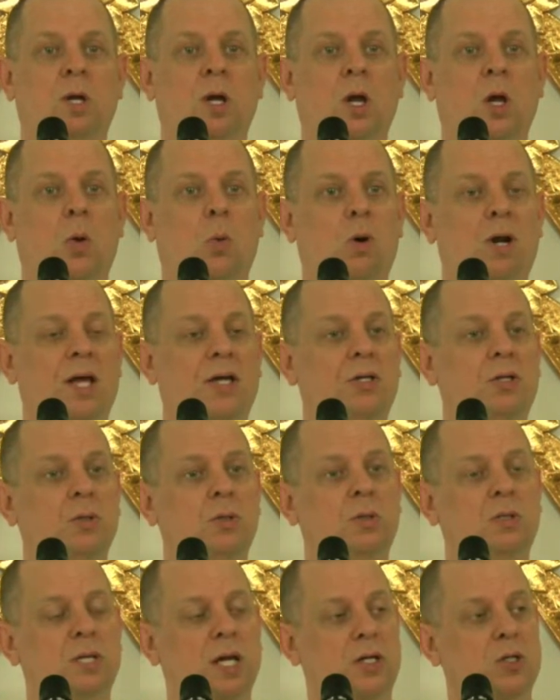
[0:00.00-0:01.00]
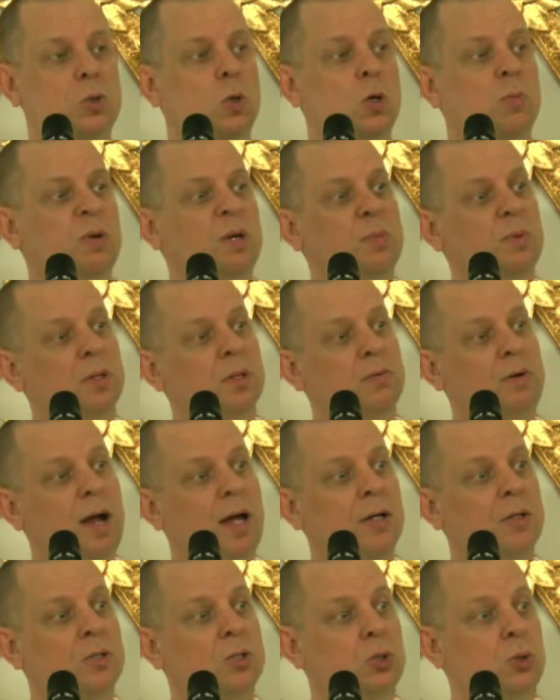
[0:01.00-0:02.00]
What I do is I tour people
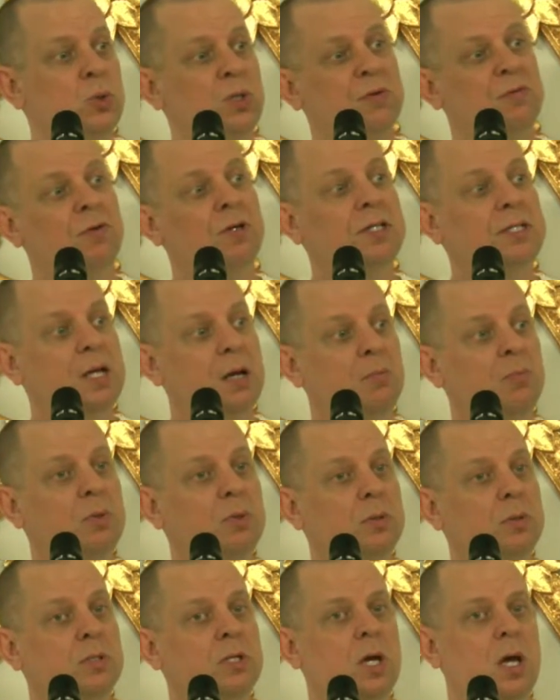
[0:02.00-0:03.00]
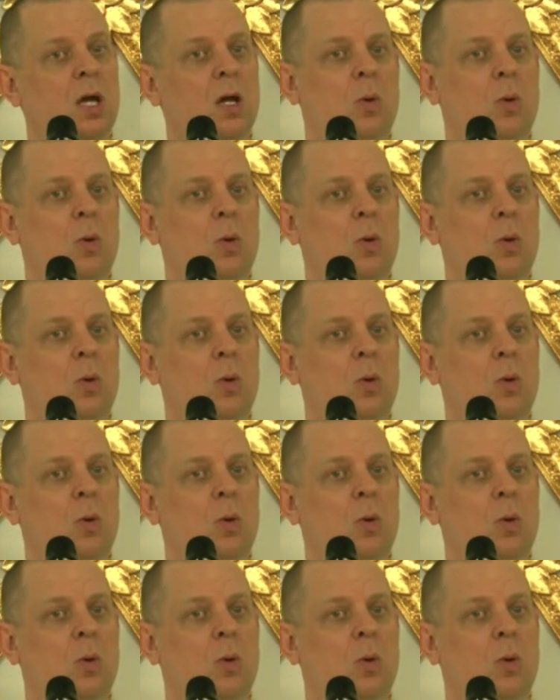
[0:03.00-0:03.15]
around 2 different temples.